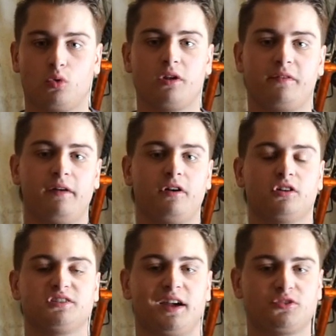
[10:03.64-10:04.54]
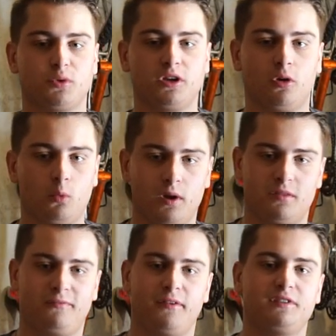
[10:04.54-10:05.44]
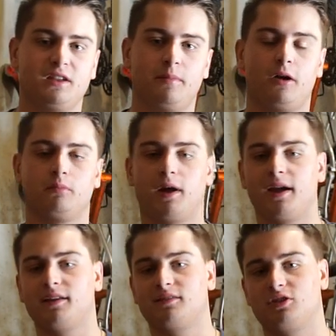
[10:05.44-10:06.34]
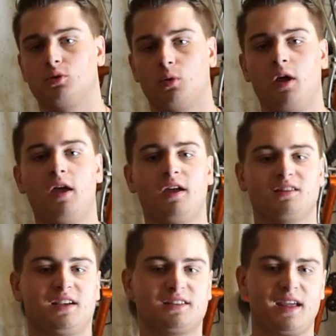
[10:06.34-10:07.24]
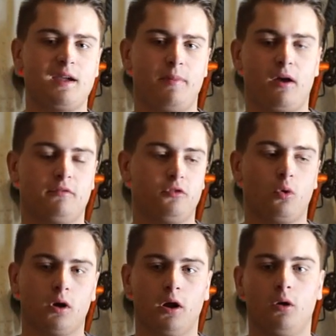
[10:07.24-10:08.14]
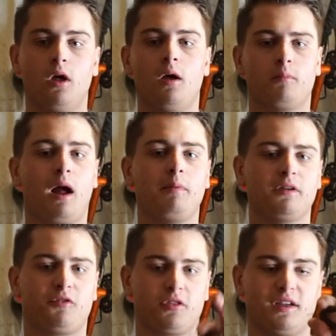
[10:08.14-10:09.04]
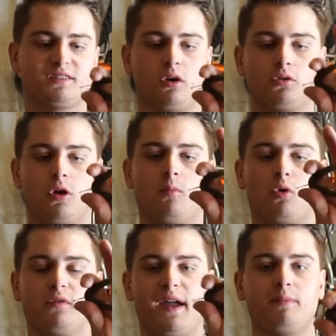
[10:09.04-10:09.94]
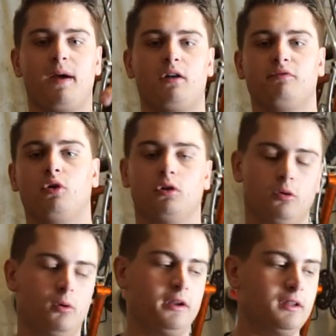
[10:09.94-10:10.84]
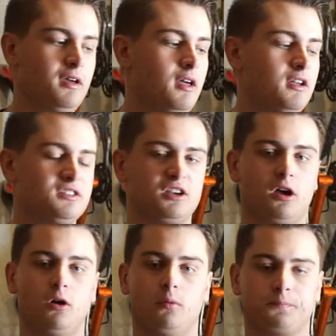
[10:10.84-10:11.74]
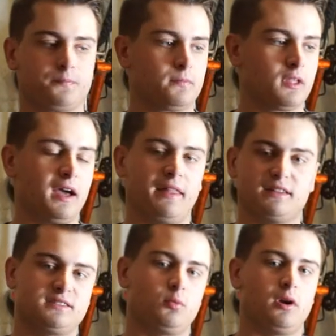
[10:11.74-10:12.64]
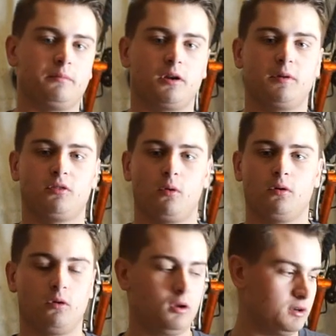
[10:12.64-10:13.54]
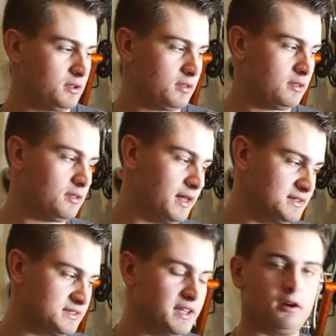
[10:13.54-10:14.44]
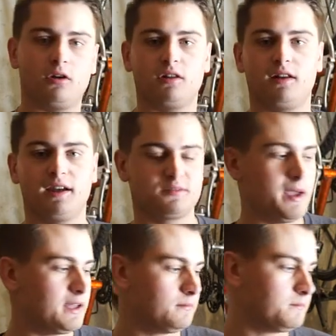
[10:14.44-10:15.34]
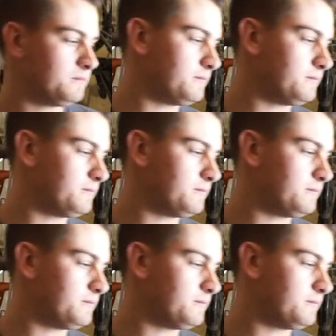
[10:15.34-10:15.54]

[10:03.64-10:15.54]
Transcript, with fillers: a 2500 size reel with 15 pound braid to six to eight pound fluoro. Probably for this, I would throw more of eight pound fluoro on it. So yeah, that's what I'm going to be throwing it on. Let's get on to the next bait.